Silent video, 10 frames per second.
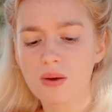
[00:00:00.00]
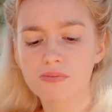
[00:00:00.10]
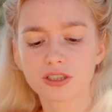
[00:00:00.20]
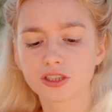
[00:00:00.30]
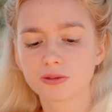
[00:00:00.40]

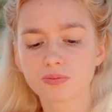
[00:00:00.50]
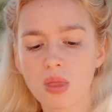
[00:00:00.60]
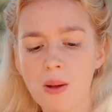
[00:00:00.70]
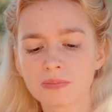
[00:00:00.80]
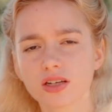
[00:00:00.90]
Pretty good.
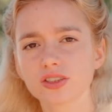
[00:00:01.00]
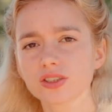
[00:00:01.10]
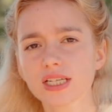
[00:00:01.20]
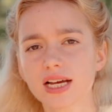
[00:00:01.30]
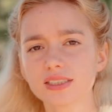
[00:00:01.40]
So
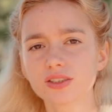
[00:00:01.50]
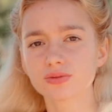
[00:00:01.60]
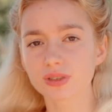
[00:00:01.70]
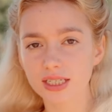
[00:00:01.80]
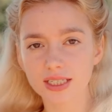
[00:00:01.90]
yeah, it's
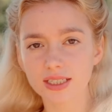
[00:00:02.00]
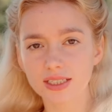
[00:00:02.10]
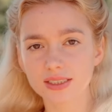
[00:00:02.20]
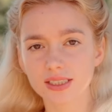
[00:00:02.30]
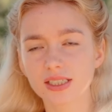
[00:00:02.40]
really
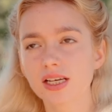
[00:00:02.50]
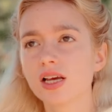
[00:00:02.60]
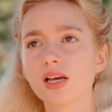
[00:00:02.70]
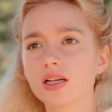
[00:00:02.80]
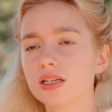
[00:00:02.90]
easy.
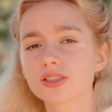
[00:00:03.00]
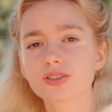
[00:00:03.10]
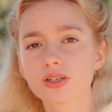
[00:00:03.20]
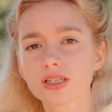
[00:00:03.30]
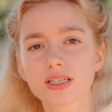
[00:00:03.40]

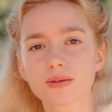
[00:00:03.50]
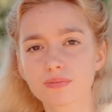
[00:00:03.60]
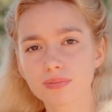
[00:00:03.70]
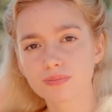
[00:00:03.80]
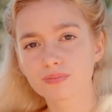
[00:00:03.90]
Literally
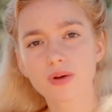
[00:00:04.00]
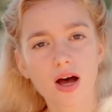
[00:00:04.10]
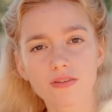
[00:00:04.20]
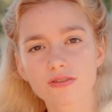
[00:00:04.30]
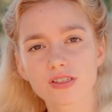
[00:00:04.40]

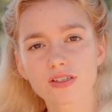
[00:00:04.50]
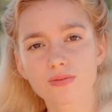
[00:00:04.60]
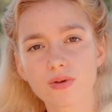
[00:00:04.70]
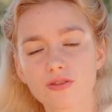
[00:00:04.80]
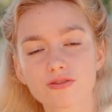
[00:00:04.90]
harvest
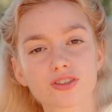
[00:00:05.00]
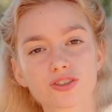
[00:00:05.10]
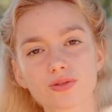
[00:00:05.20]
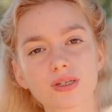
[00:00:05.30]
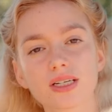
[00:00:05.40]
them off the
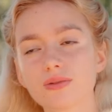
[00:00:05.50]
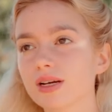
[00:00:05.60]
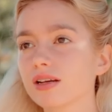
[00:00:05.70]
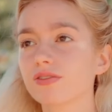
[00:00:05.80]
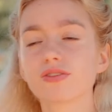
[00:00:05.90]
tree,
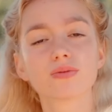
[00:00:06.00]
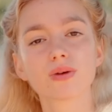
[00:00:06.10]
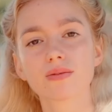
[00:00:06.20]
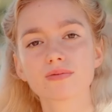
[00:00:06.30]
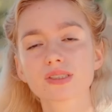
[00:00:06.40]
wait a few
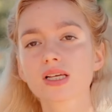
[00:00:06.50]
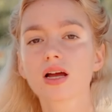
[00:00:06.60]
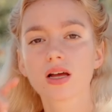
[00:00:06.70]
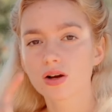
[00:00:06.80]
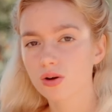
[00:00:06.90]
months,
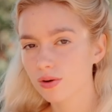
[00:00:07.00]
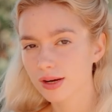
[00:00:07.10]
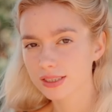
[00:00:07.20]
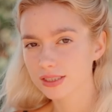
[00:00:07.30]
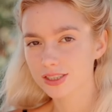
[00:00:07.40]

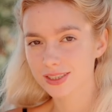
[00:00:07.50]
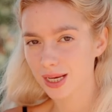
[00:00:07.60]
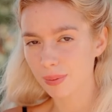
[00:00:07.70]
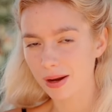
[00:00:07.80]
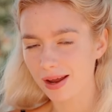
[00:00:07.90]
always
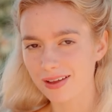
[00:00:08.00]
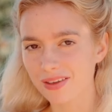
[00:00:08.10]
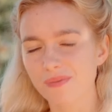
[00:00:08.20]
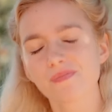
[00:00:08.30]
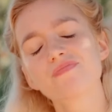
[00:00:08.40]
keep an eye on
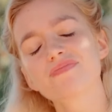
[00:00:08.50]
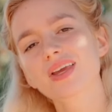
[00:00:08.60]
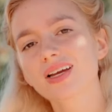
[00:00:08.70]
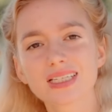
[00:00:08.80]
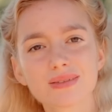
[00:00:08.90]
them,
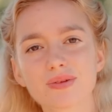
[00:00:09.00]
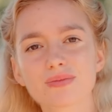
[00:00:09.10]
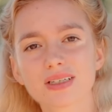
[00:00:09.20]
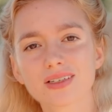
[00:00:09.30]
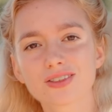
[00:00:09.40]
keep them
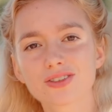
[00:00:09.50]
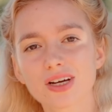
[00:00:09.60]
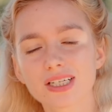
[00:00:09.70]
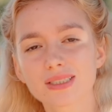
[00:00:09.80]
in a dry